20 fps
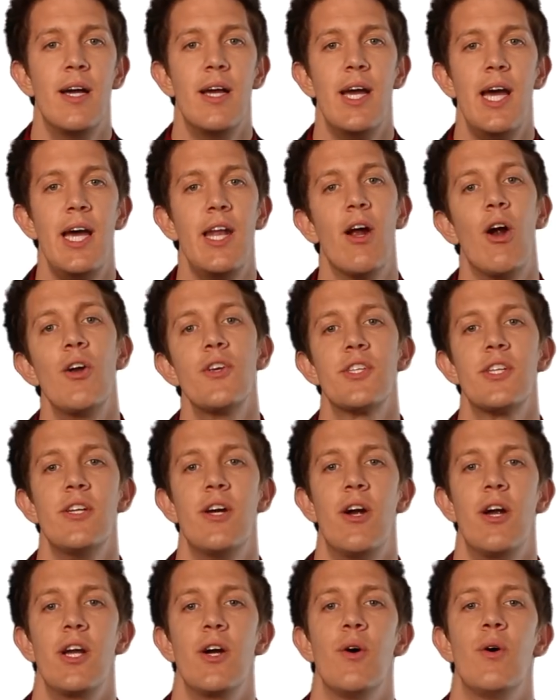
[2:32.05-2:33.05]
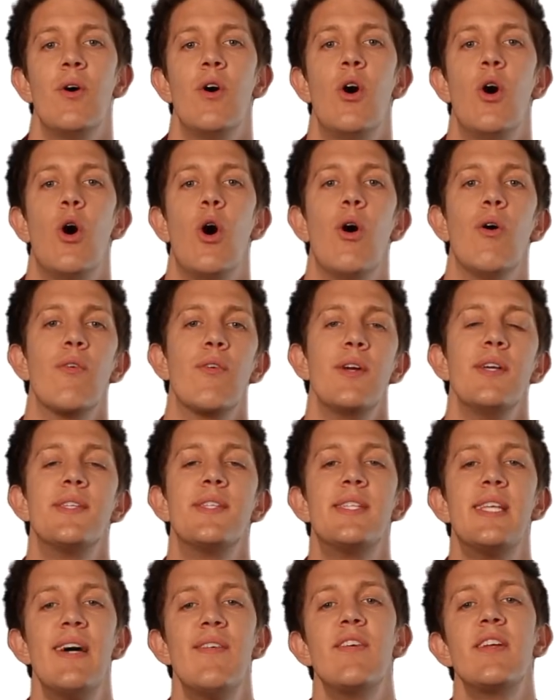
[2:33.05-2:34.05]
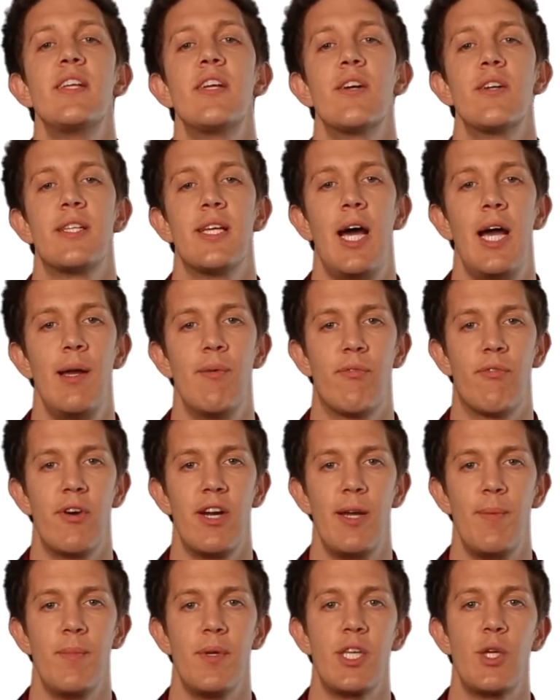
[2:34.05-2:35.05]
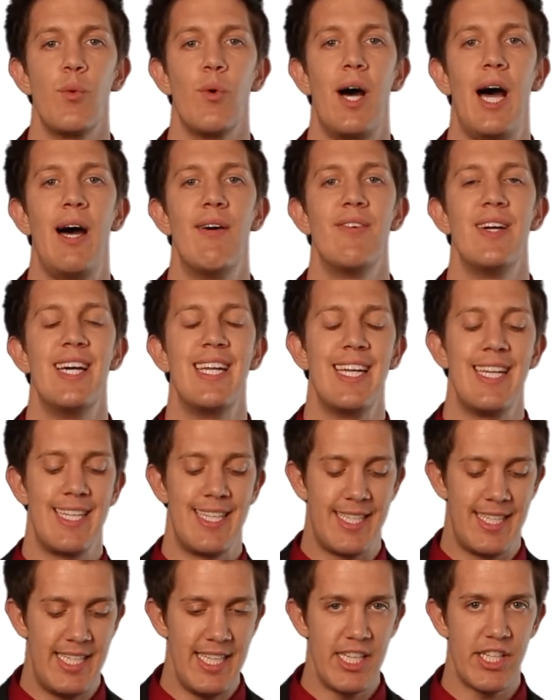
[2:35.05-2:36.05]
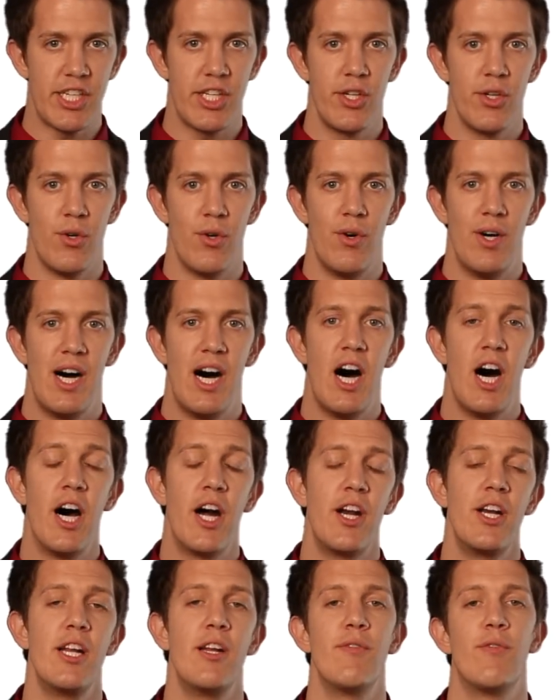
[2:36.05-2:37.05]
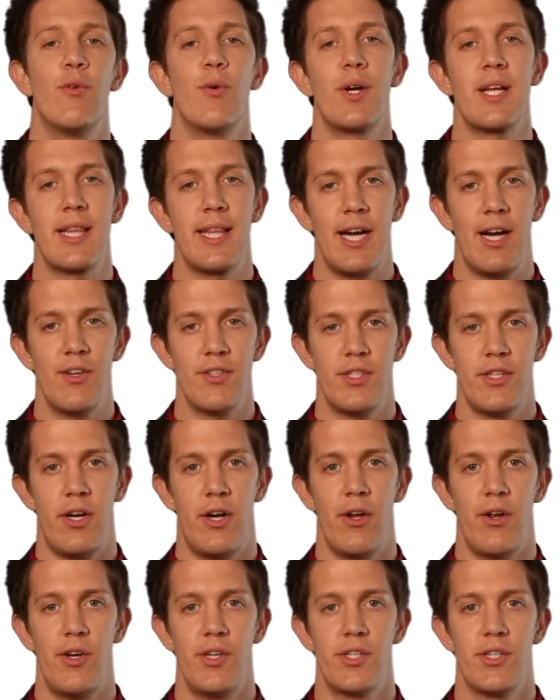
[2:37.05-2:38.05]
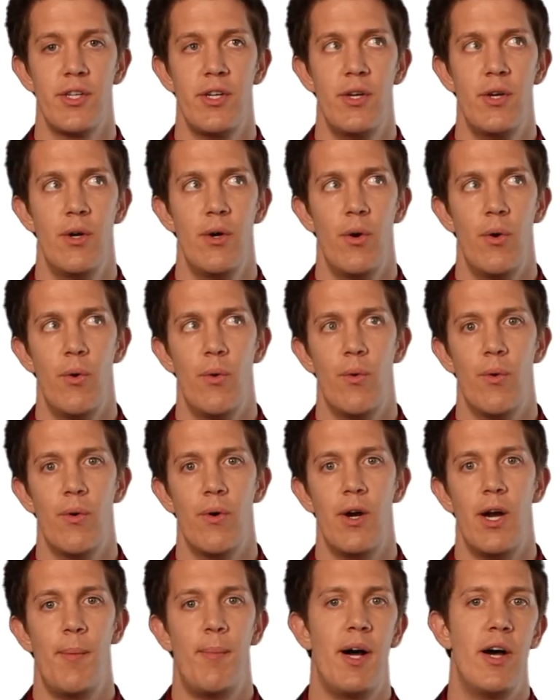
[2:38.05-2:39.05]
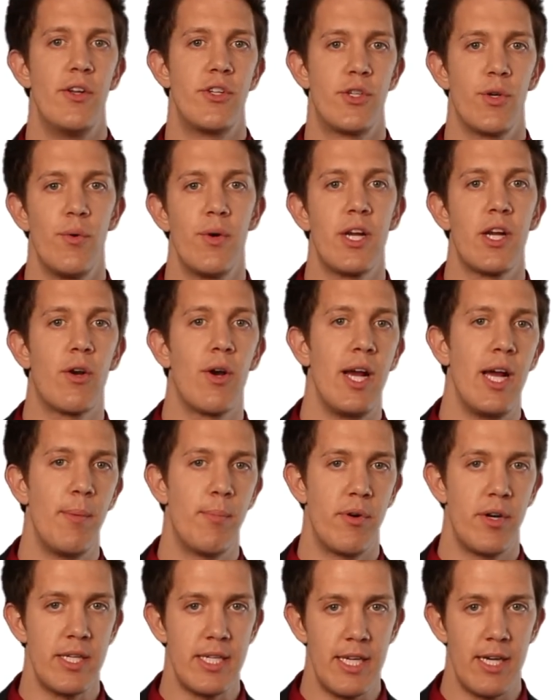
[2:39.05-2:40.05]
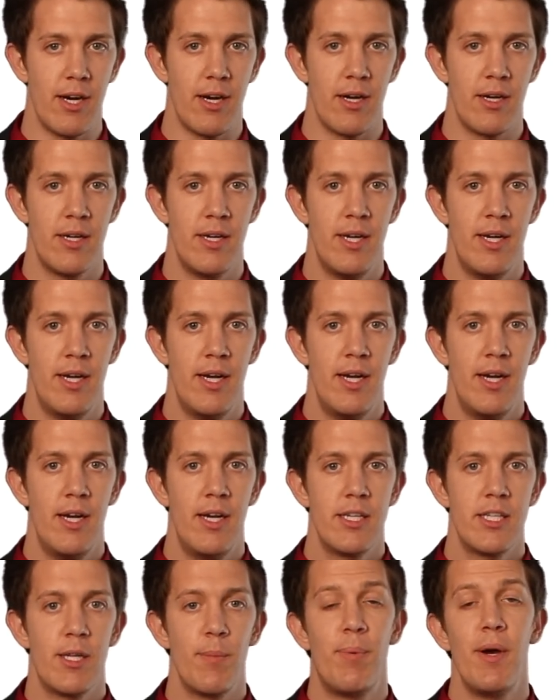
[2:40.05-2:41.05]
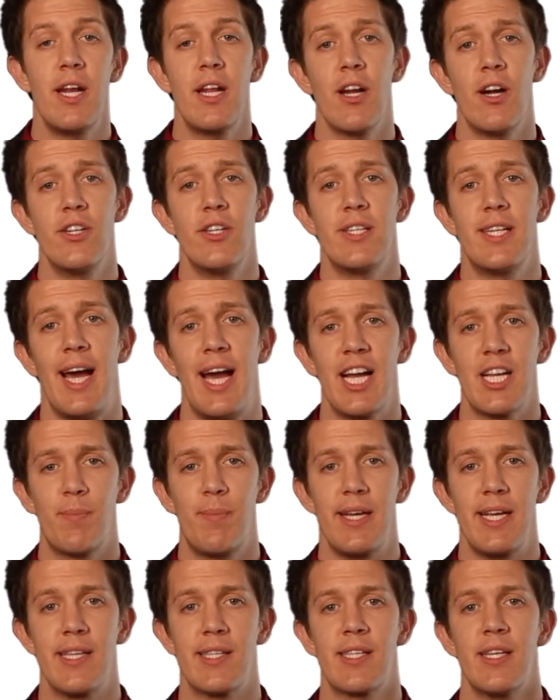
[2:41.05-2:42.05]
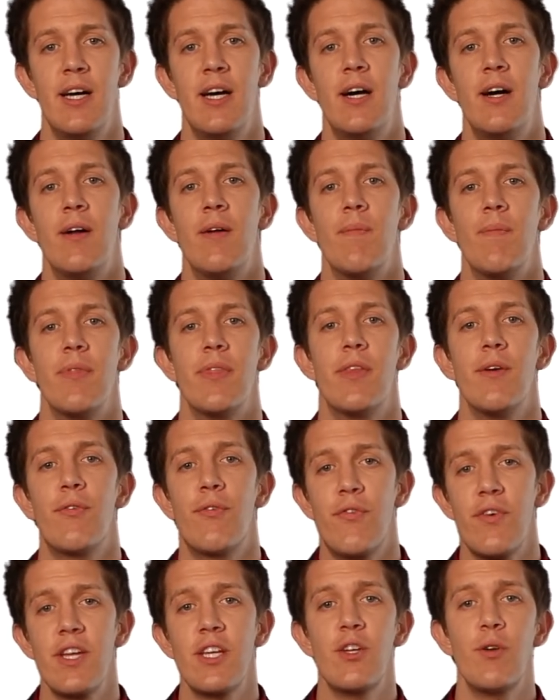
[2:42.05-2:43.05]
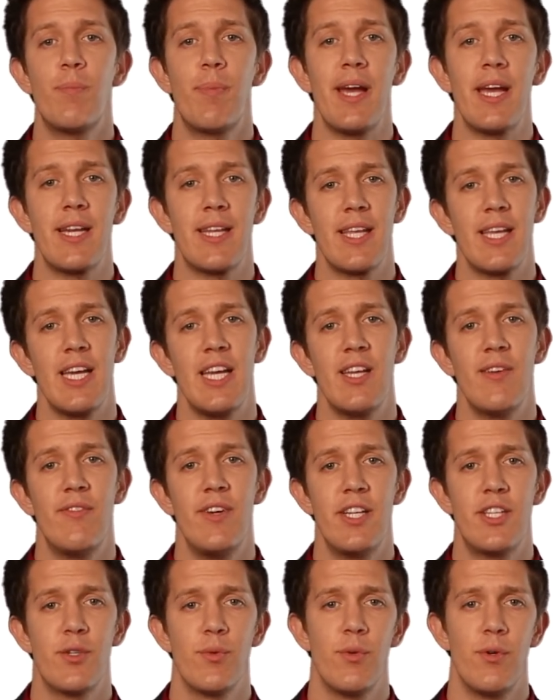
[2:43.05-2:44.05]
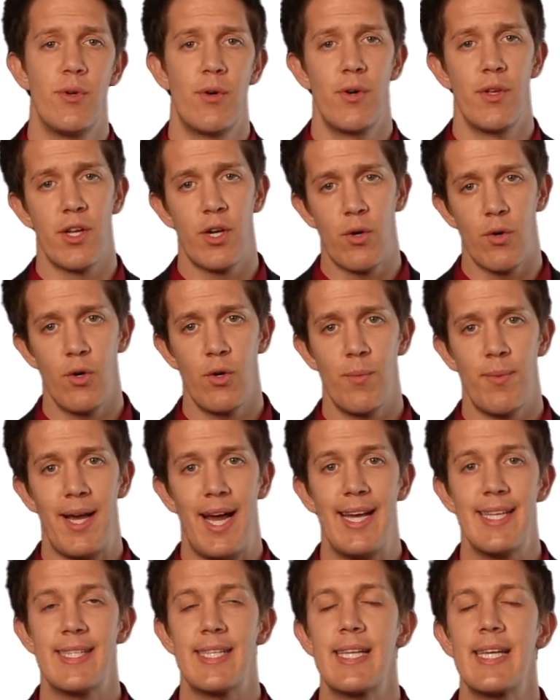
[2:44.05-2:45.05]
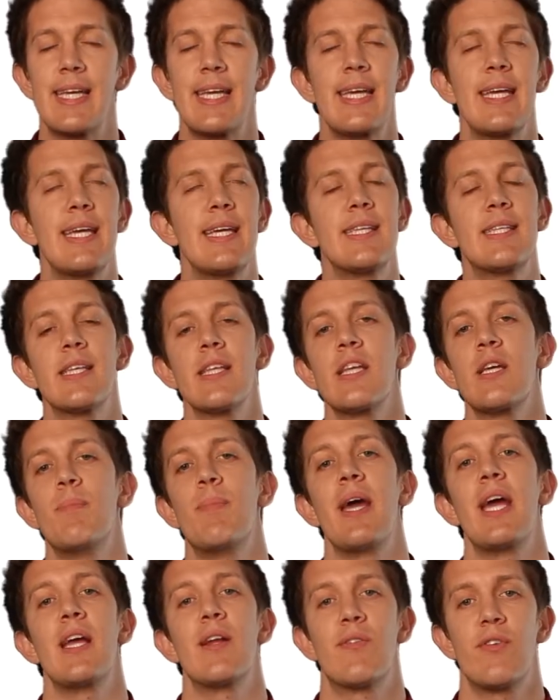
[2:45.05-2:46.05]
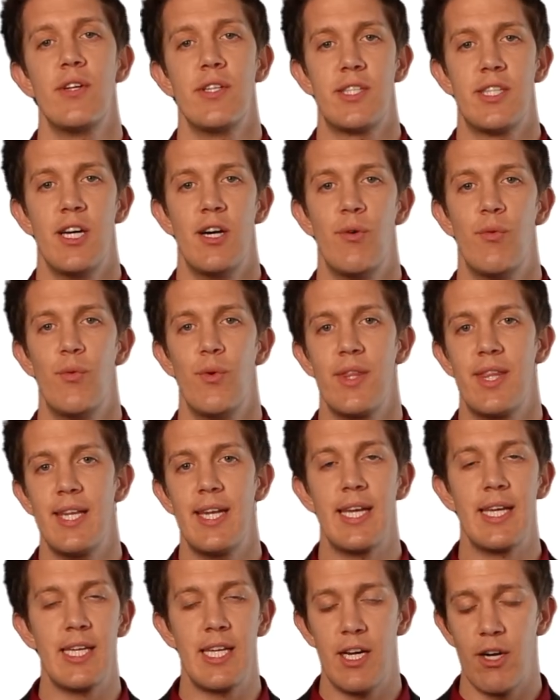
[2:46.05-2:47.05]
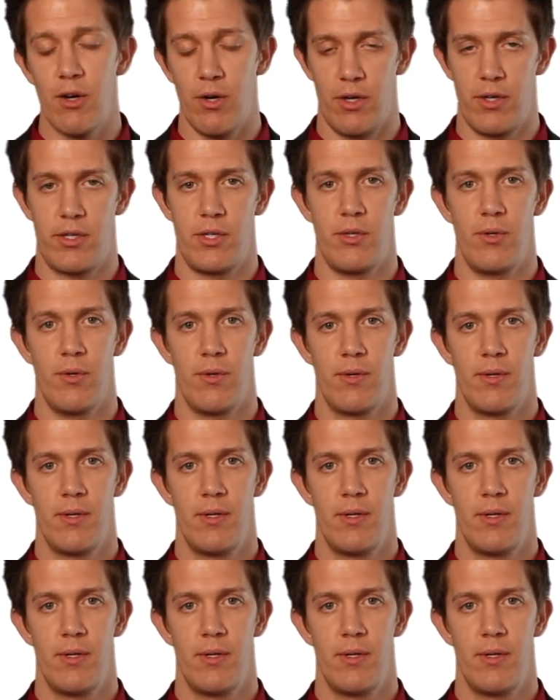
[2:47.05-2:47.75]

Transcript: In our scenario, over a seven-year time frame, you will have an additional $140,000 or about 20 grand per year. Depending on your tax base, the fee you pay to the individual or the group has easily paid for itself within a year or two.